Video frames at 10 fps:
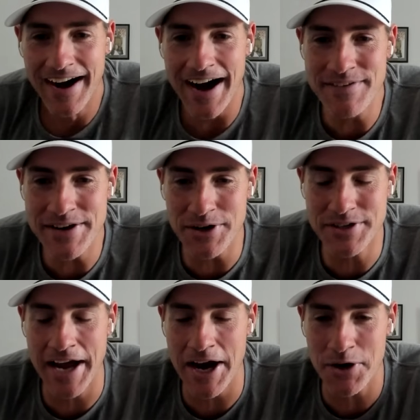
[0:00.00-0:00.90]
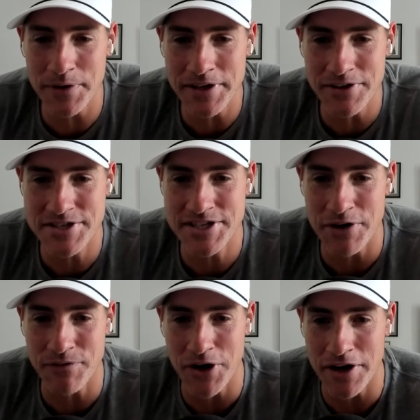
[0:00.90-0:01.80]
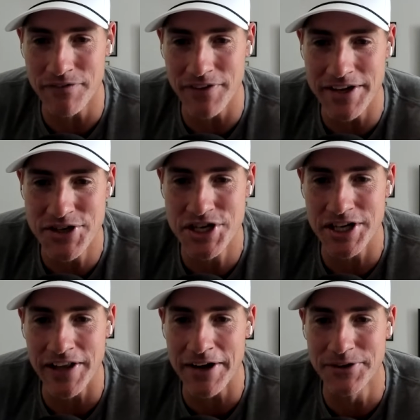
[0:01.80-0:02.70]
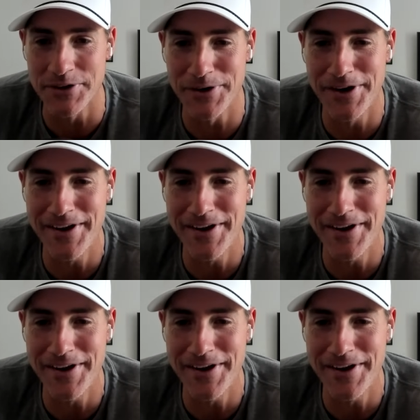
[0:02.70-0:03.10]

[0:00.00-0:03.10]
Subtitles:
I mean, you're toweling yourself off. Like, chill out, dude.